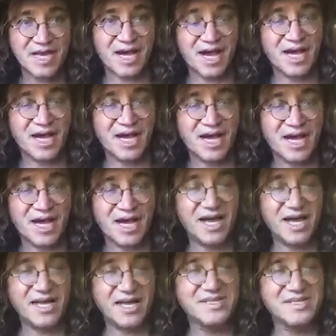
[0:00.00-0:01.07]

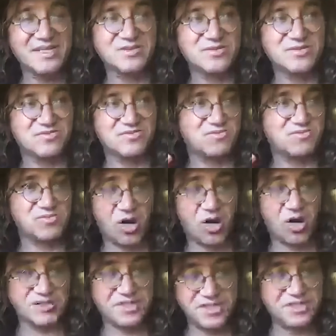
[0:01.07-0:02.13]
AI
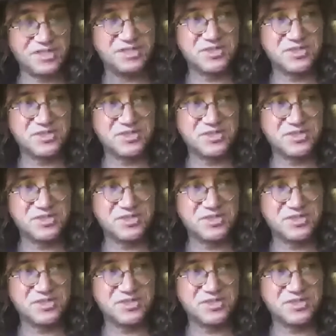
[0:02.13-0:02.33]
R&D